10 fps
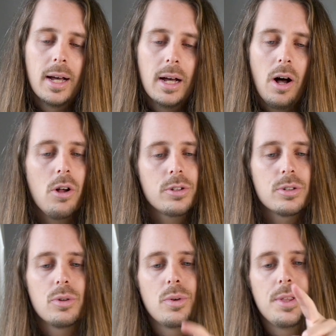Uh,
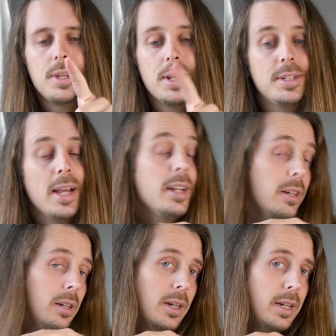also, the
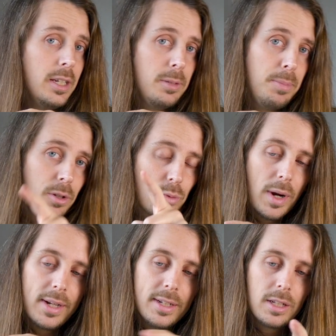antenna is built
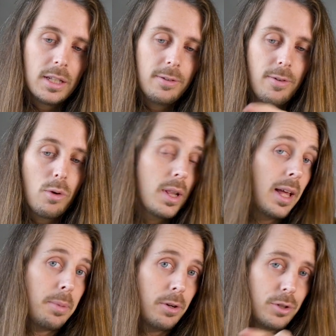right into the phone
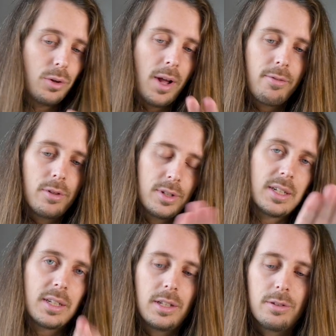clamp here, so you don't have those,
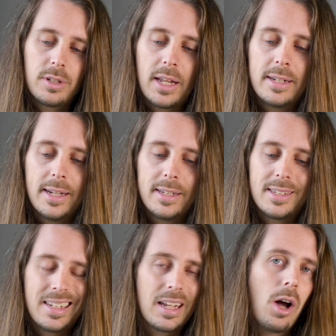those antennas
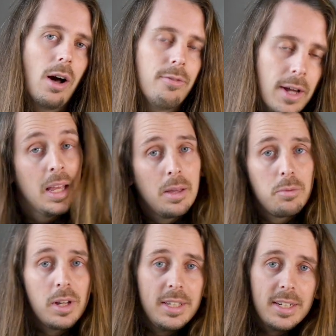sticking off. Then
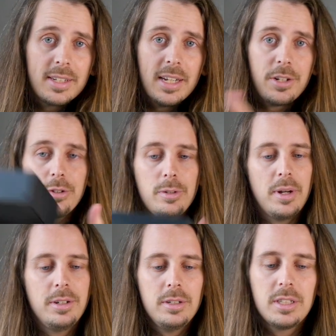we've got the accessories
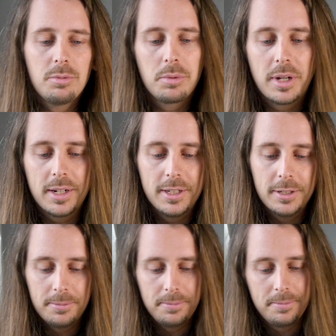bundle. That's what we've got in
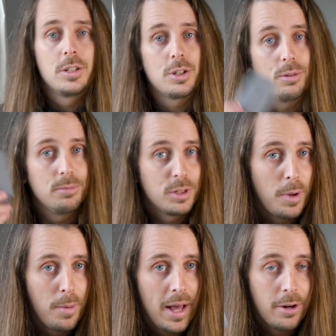here. So,
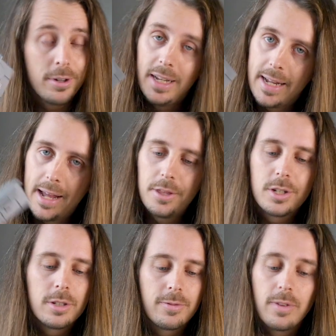spare battery. Again,
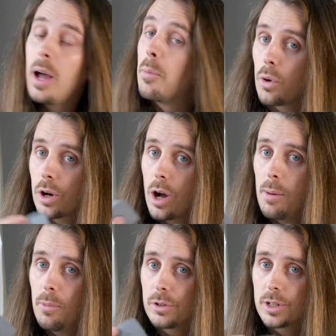this is the Fly More
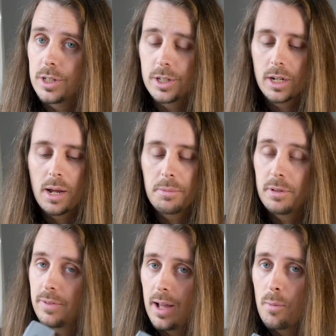combo. So this is gonna come in
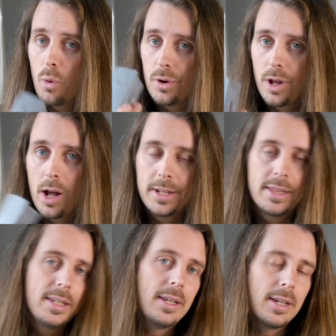the Fly More, not
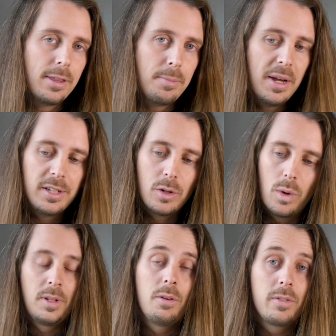in the, uh, the basic
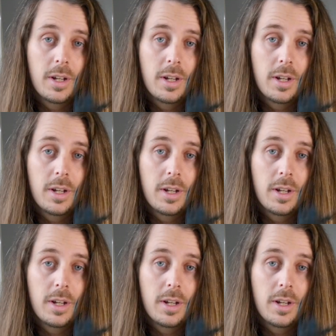one.